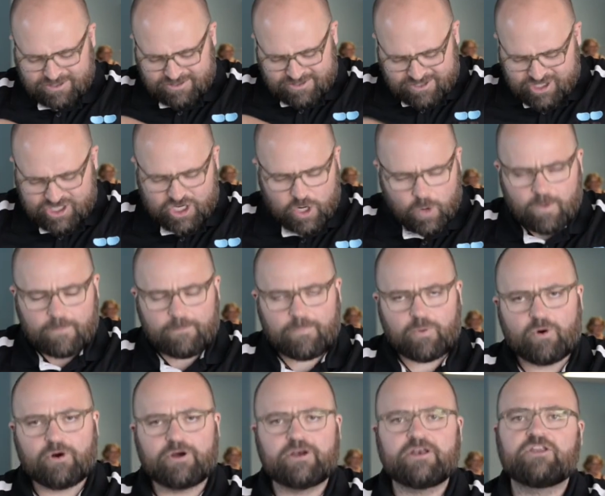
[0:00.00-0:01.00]
So
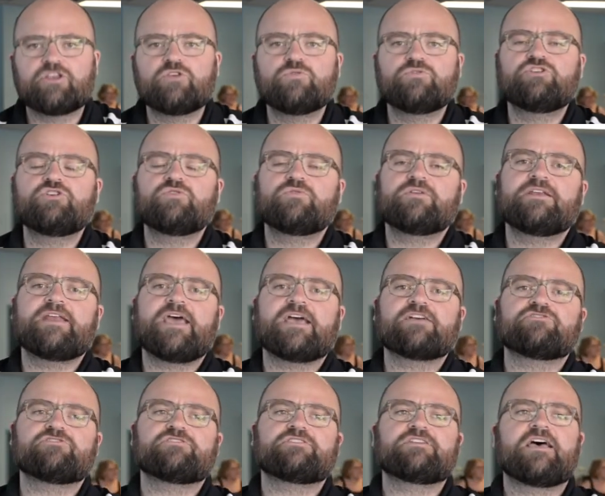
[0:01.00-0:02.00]
important. You do need
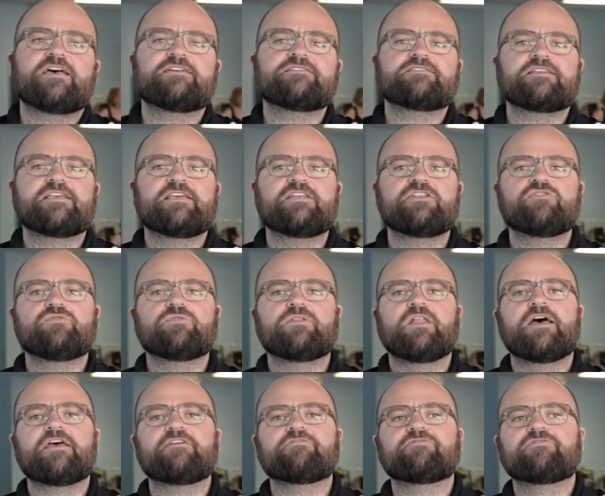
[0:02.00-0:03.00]
exercise in your
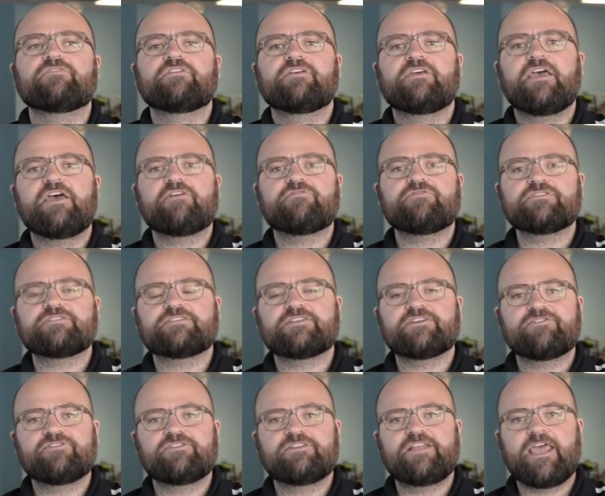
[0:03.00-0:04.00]
life every
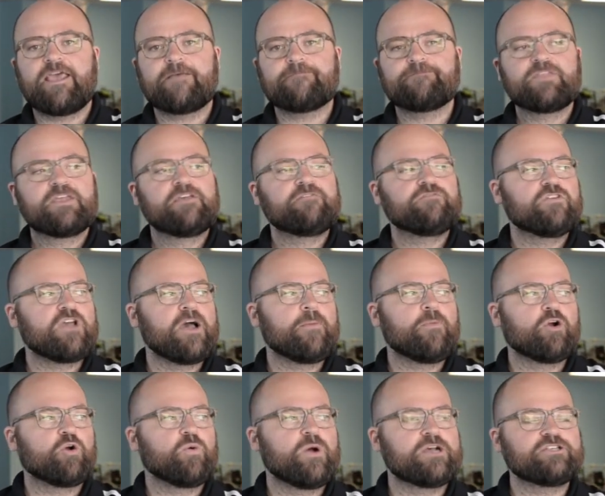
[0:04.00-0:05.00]
single day. If you got
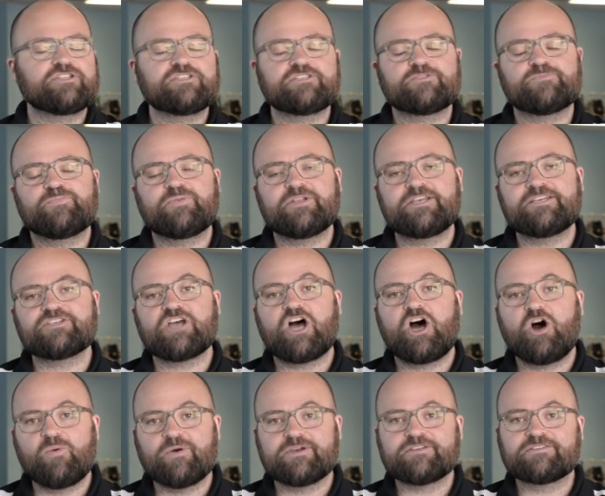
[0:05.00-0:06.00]
more questions, please
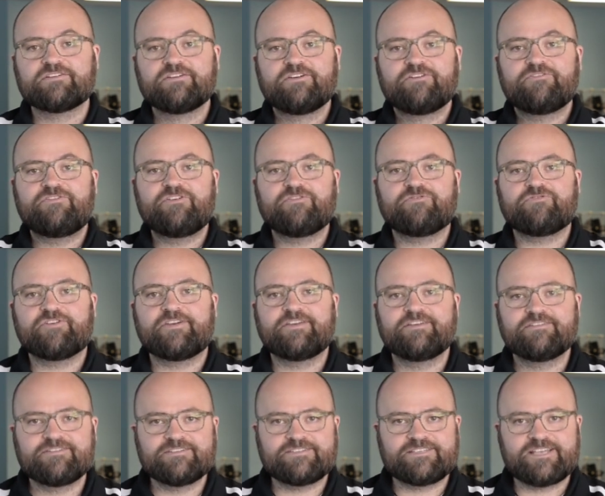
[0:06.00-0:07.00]
always feel free
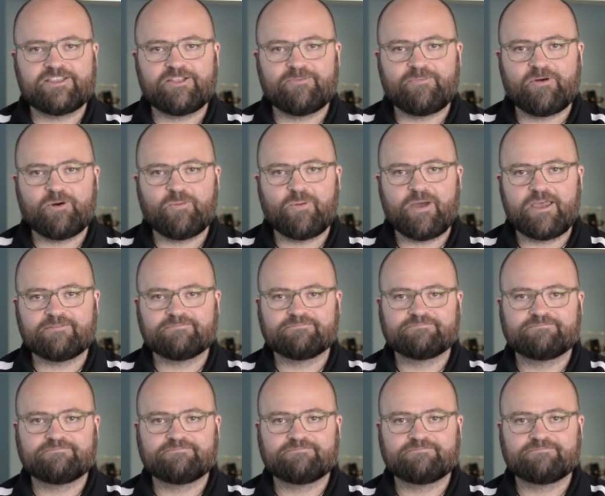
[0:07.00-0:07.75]
to send them our way.